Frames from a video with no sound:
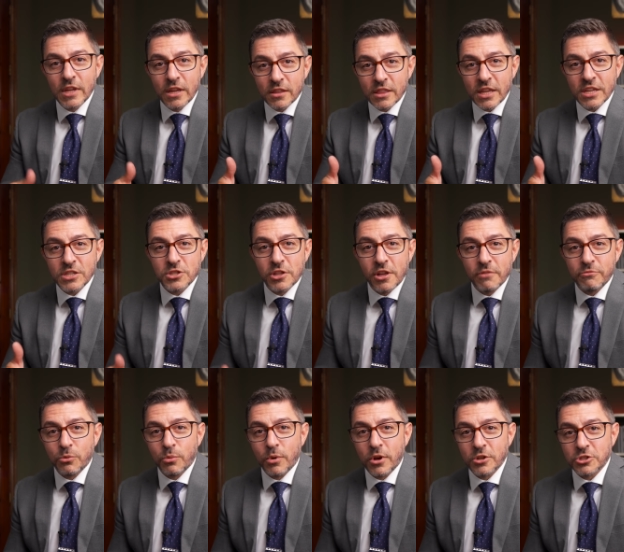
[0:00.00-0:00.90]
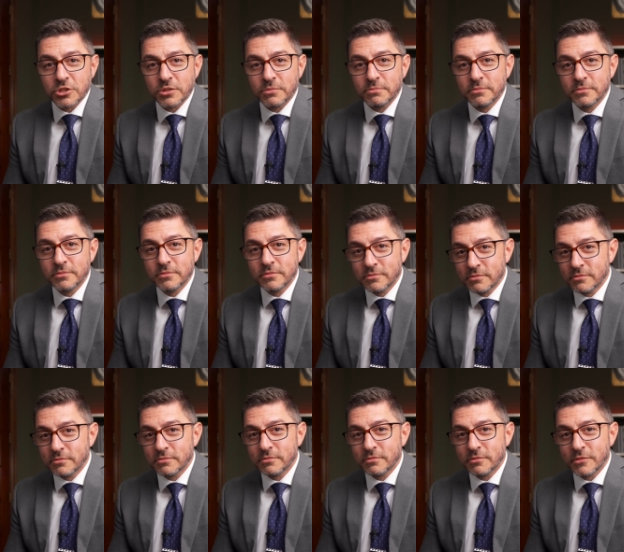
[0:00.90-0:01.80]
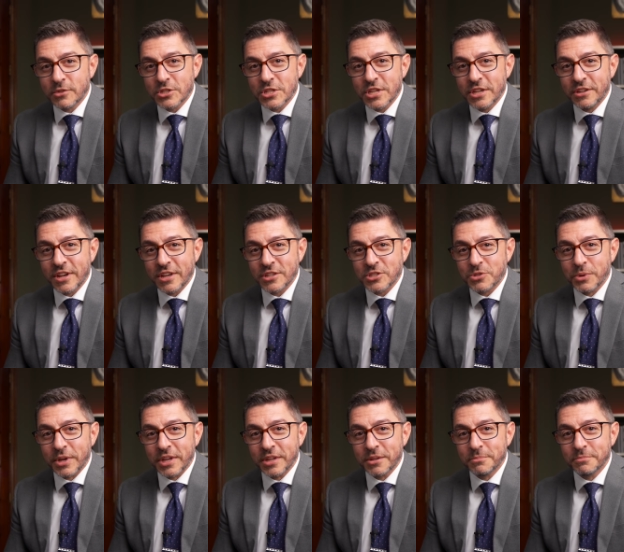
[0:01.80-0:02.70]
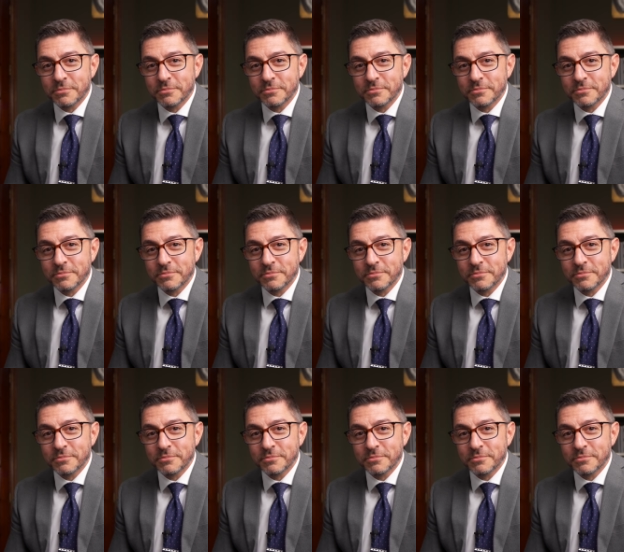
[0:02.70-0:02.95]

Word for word: Thanks a lot for watching. I'll see you next week.